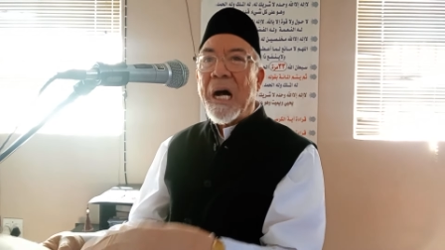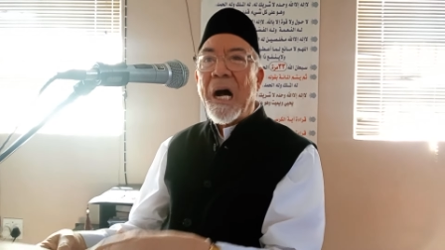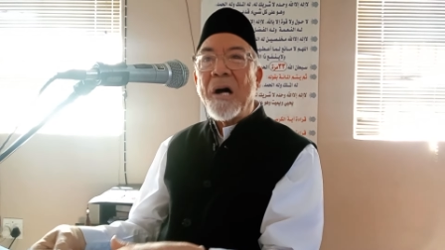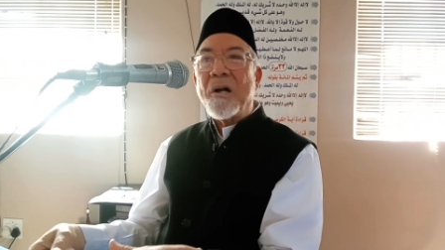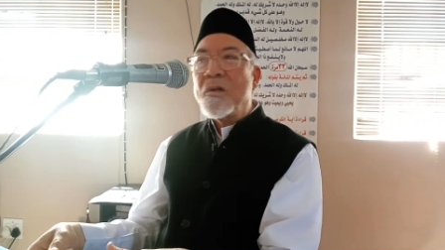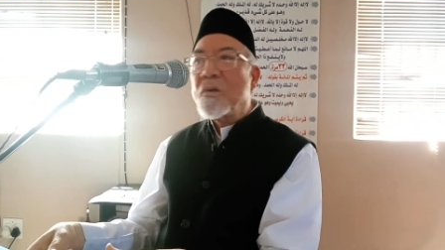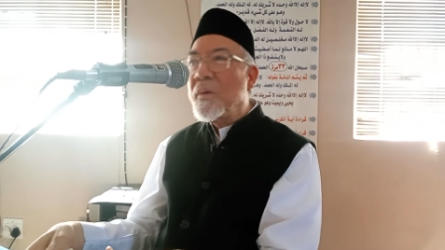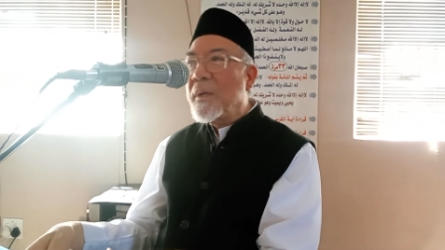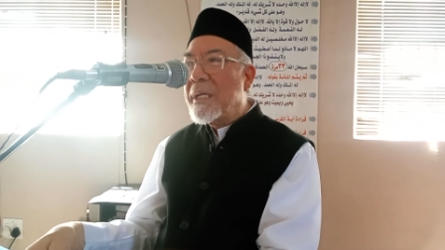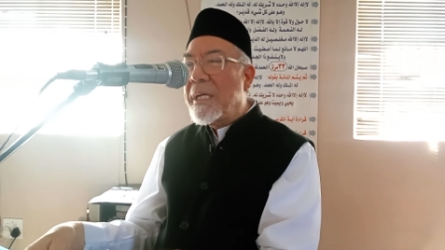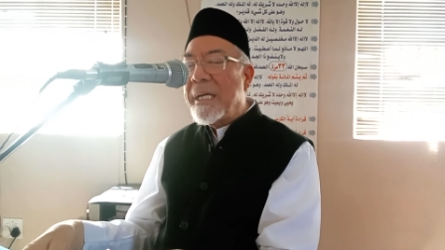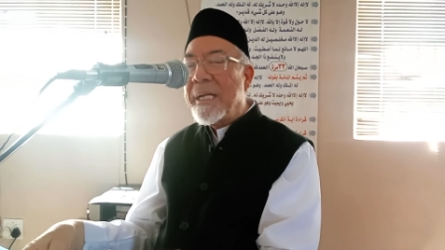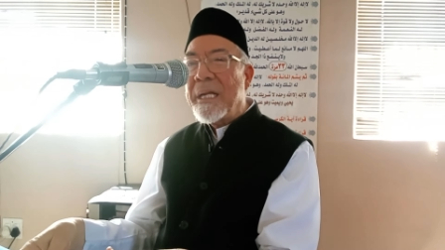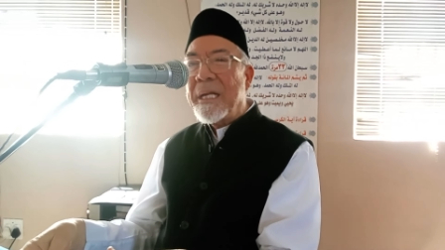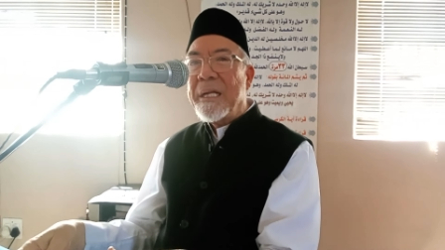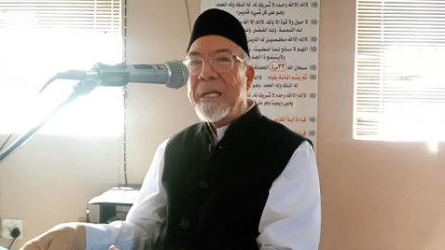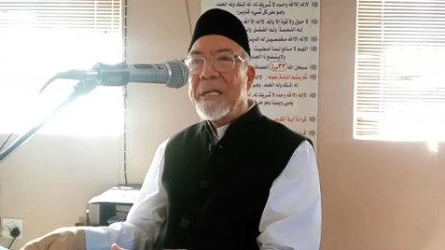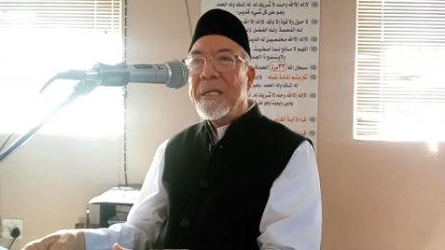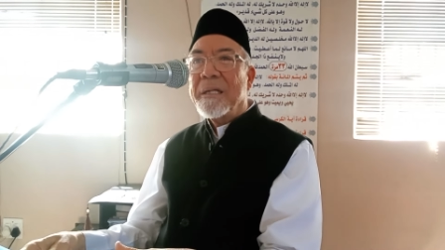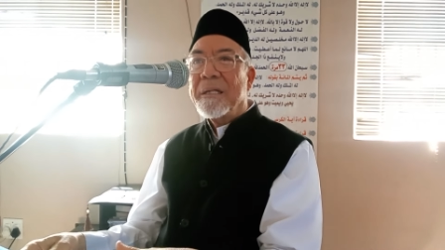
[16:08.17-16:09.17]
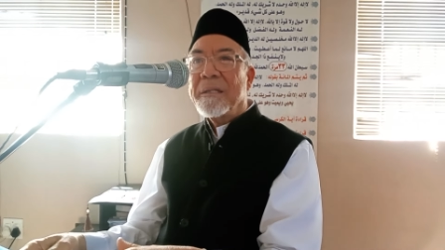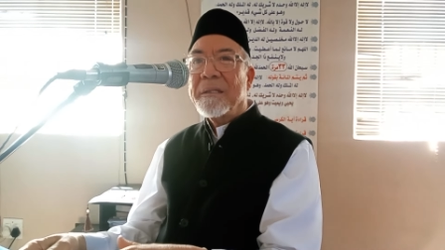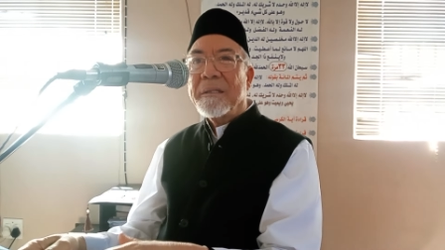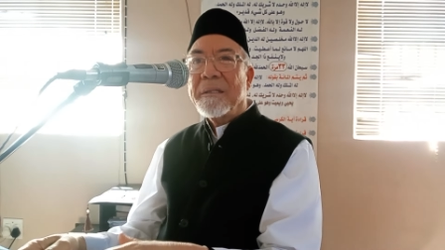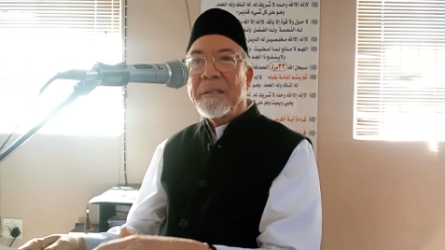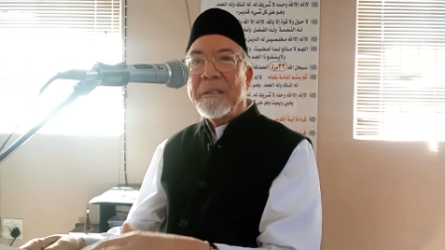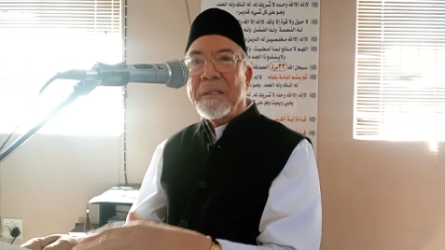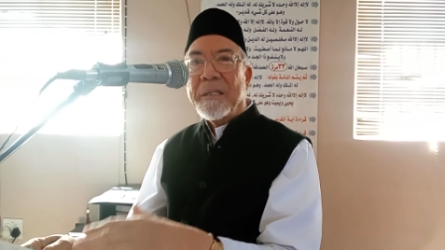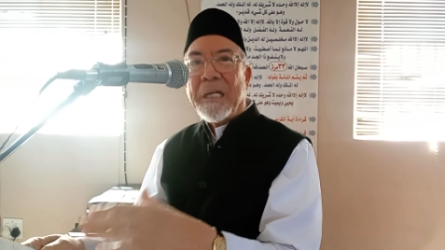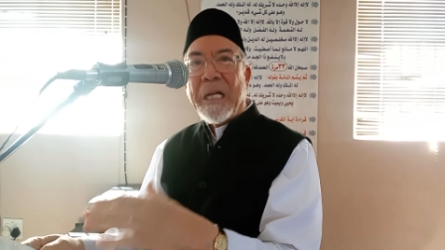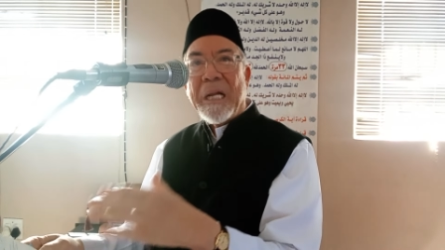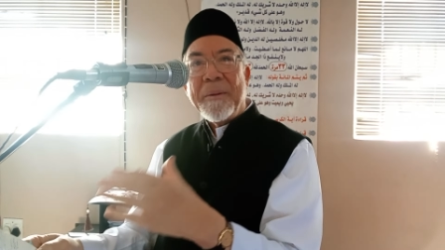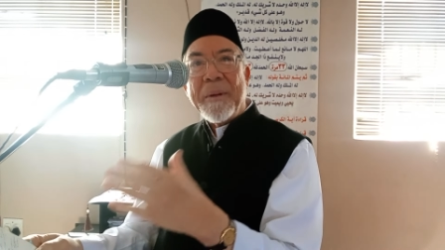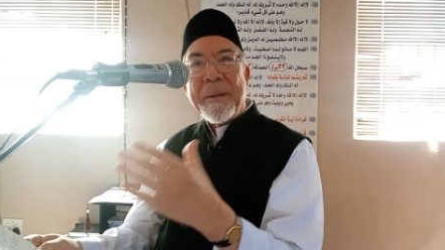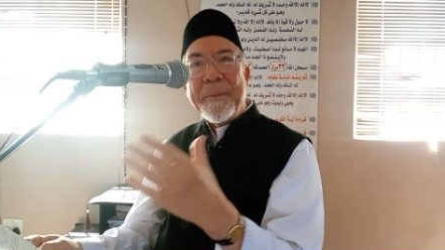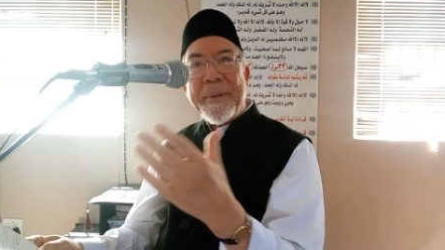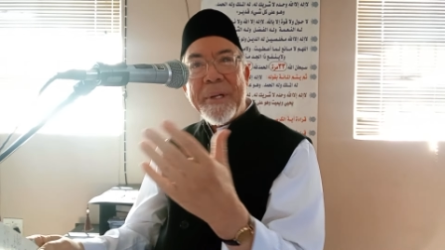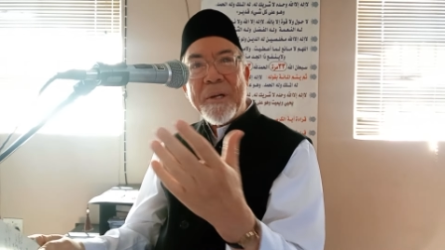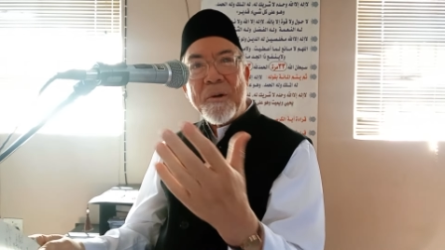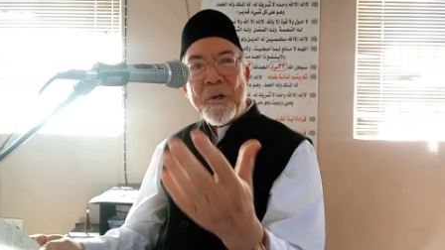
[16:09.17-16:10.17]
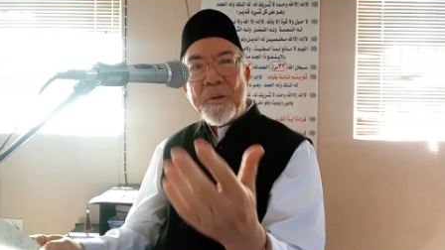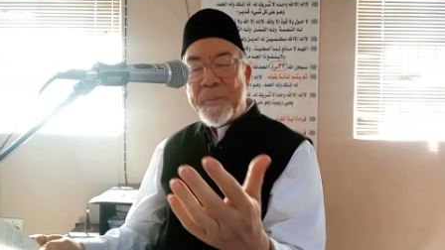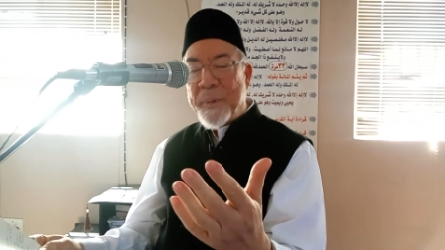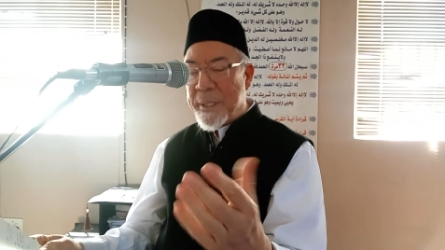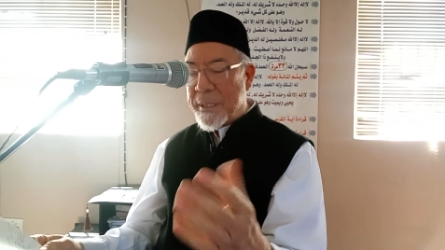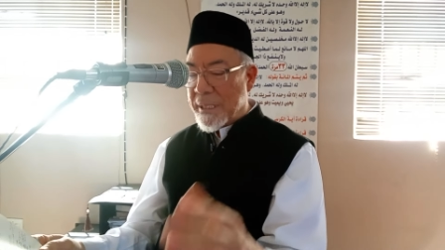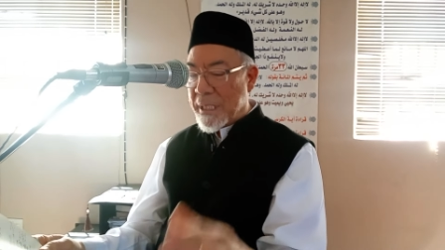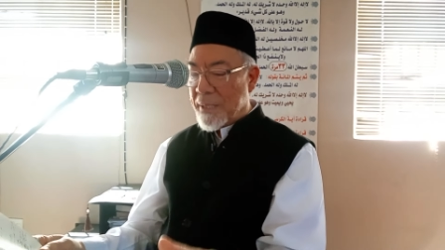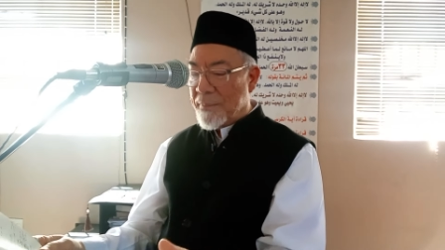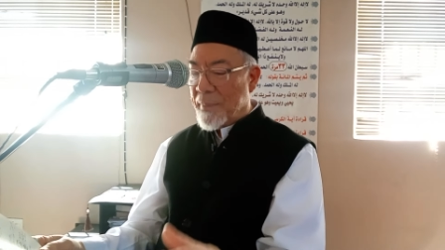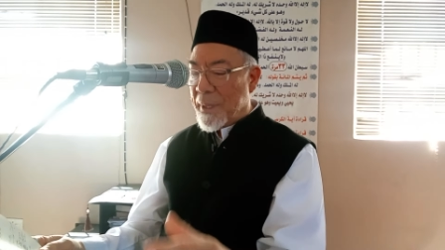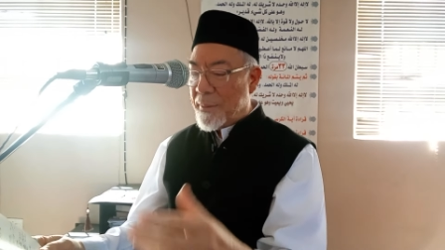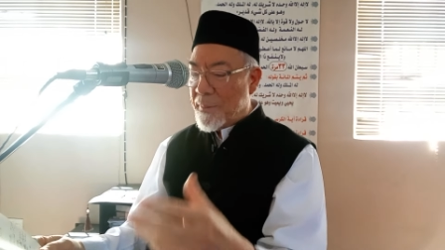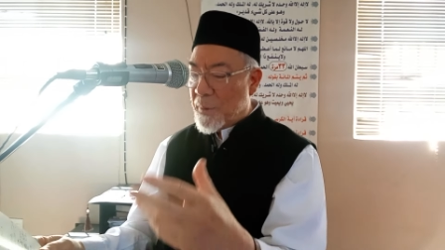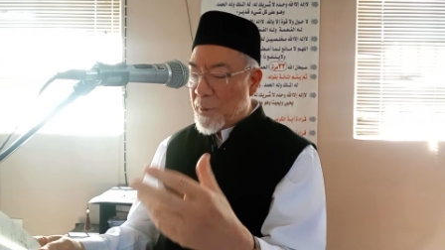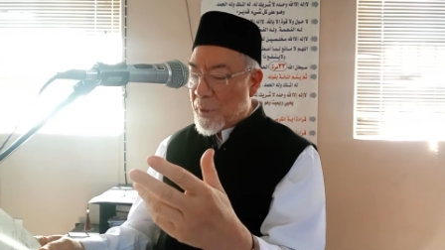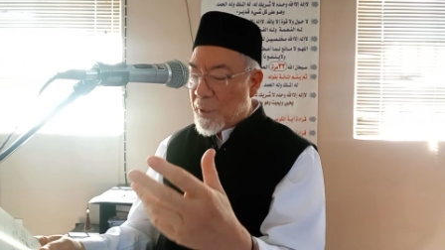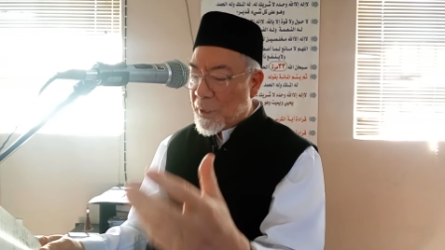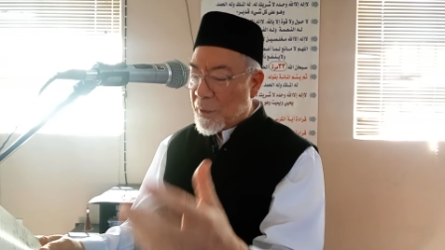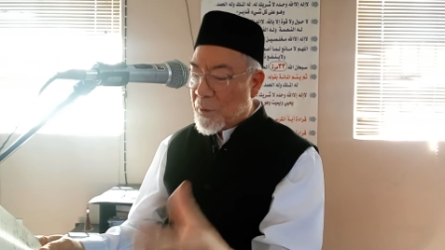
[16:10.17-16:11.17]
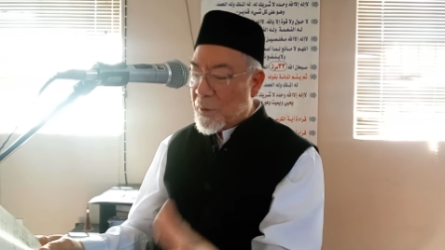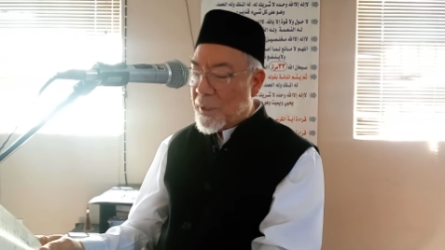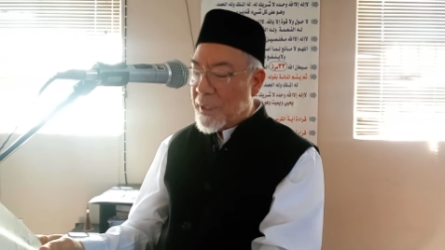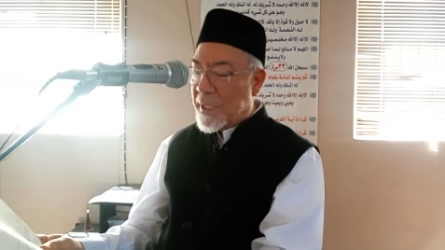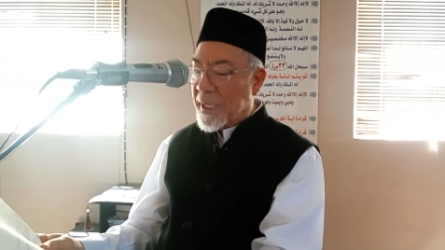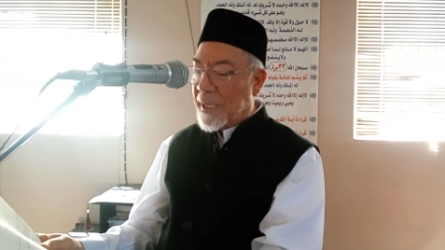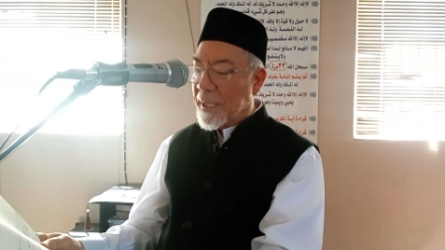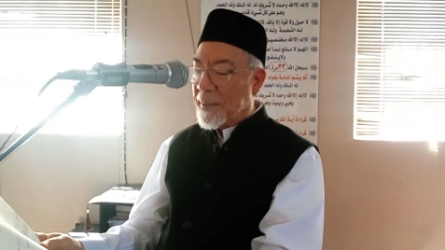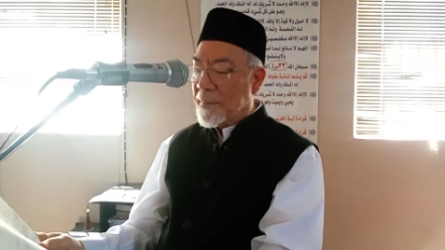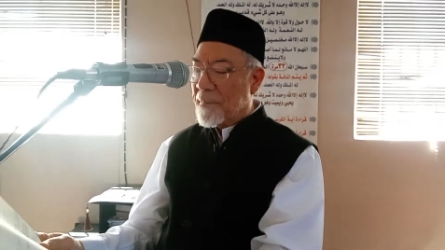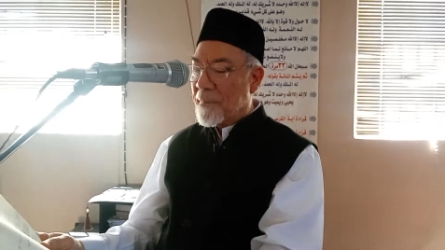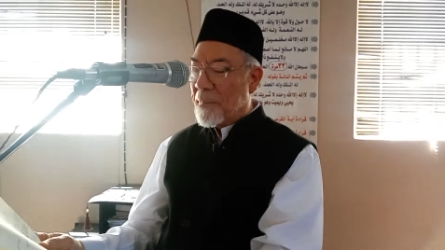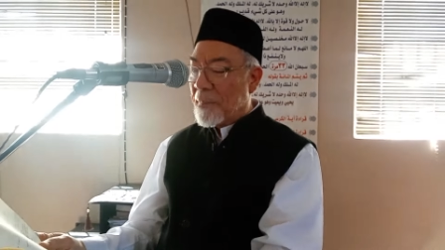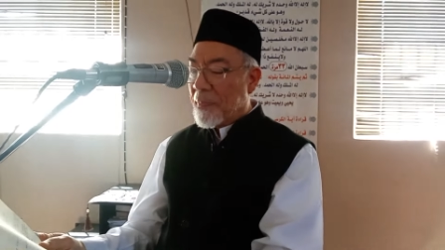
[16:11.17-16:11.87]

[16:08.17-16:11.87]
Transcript: outwardly, he may be a good person, may be doing a good thing.